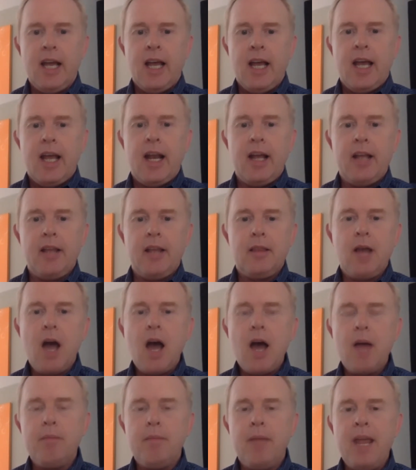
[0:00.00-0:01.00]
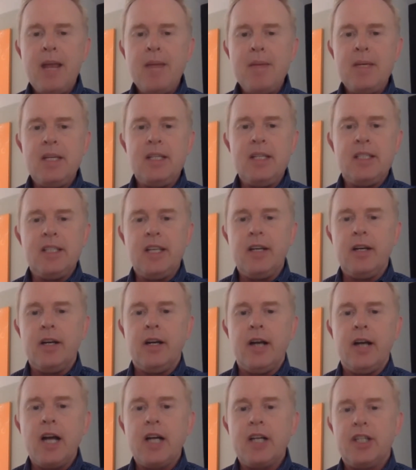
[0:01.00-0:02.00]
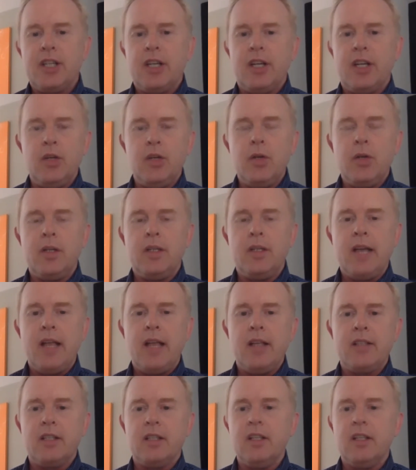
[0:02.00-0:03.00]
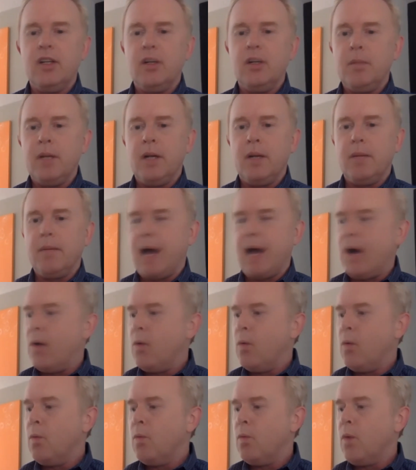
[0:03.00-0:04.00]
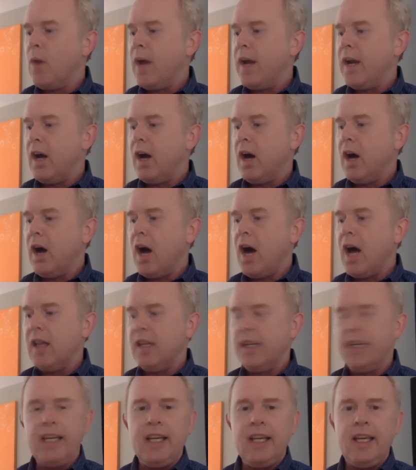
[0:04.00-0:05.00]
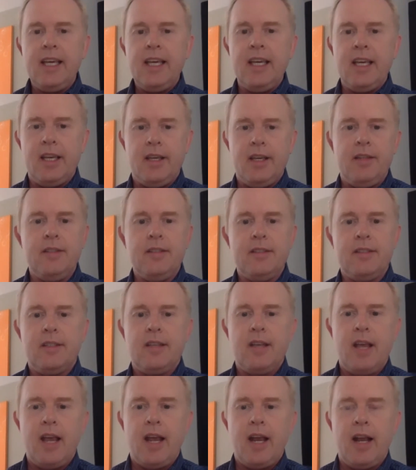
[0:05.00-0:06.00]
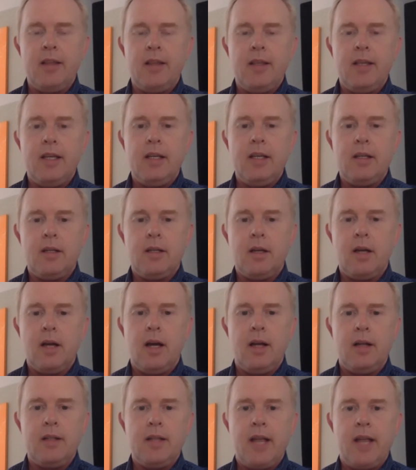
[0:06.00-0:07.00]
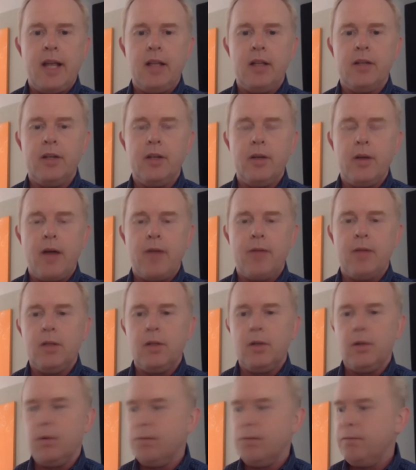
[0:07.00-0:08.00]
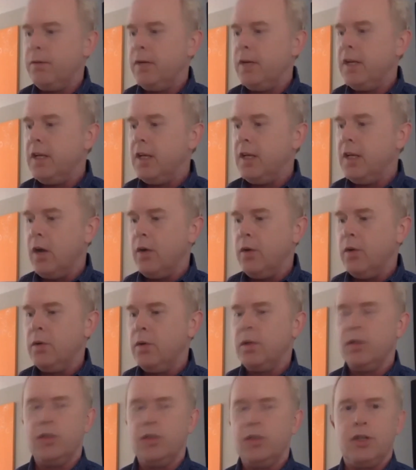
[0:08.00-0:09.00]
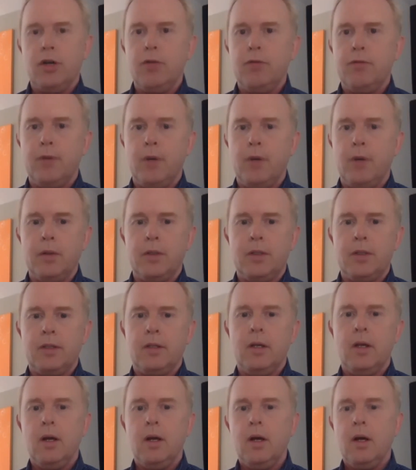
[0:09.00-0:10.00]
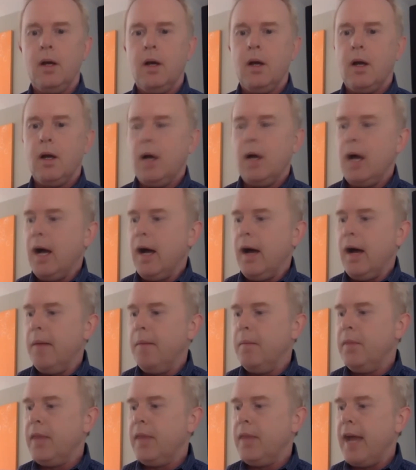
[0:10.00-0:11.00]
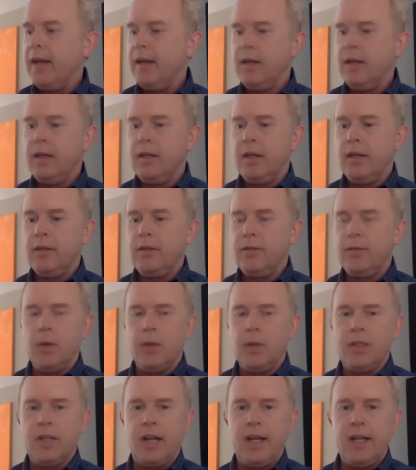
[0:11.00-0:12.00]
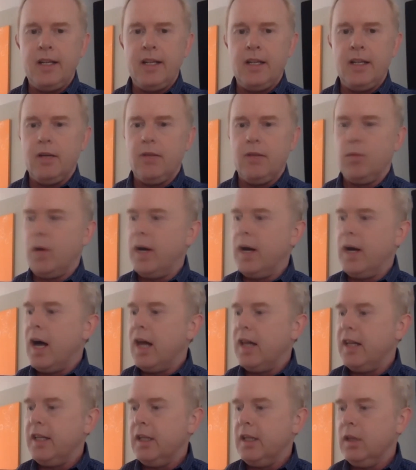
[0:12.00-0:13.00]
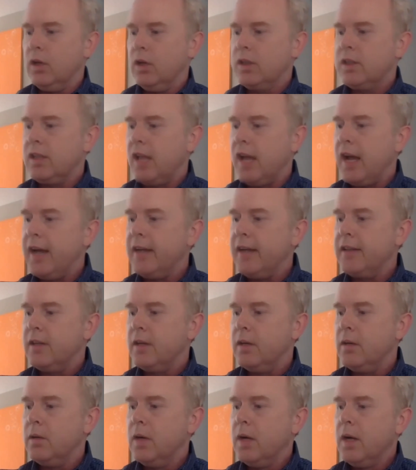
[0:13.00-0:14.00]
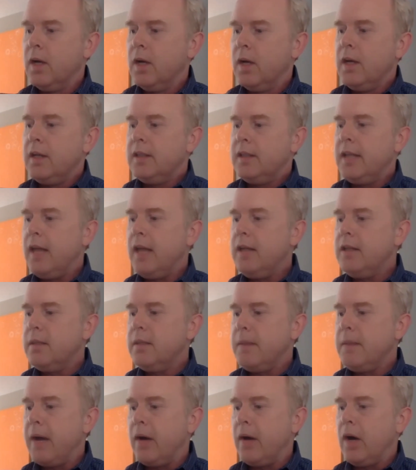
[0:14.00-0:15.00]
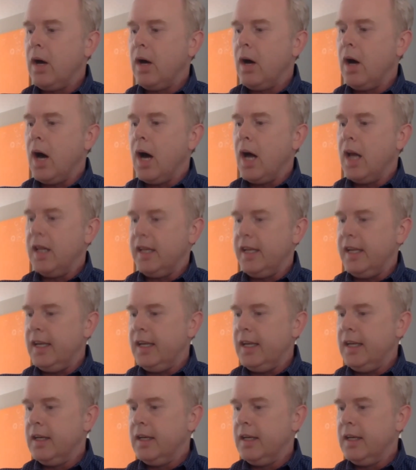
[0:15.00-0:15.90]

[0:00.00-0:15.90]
And I thought maybe as introduction, you could tell us a little bit about what Ollie is. And I think, Taylor, you have a little video you can show folks that gives folks an idea of what Ollie looks like. So tell us about Ollie.